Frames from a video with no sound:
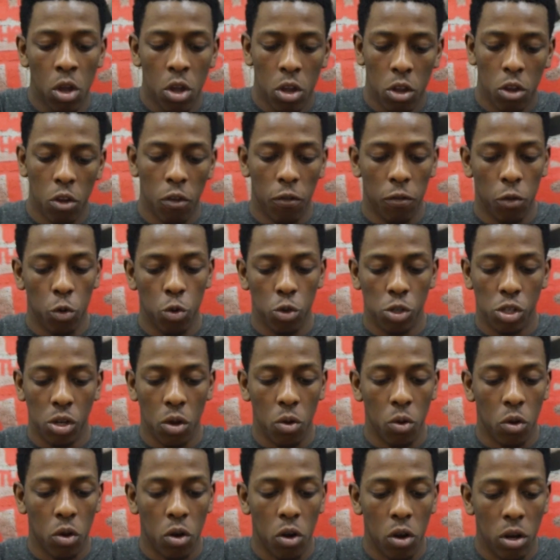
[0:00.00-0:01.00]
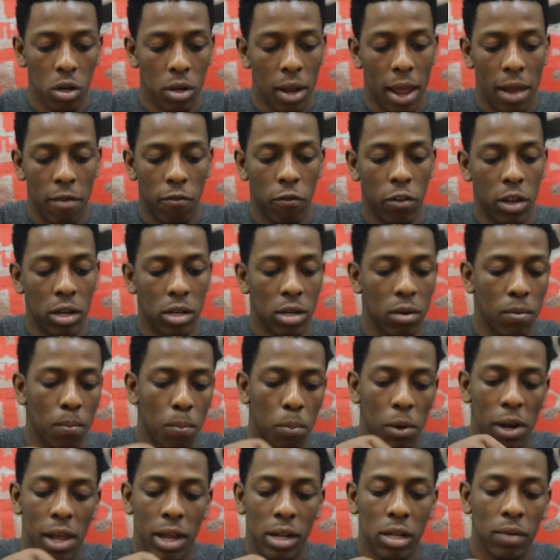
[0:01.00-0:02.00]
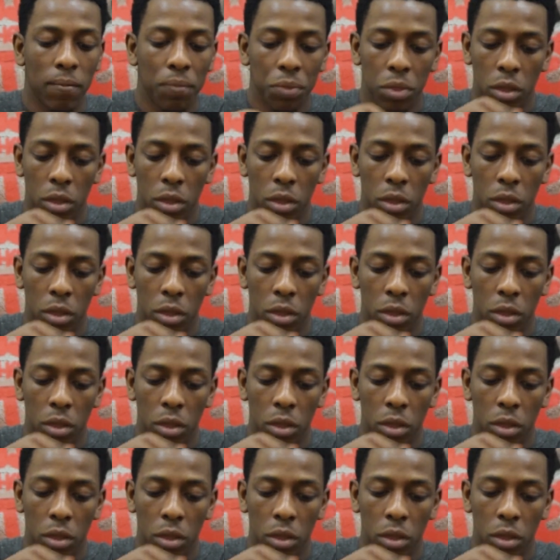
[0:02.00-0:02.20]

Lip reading: you've also got that red and black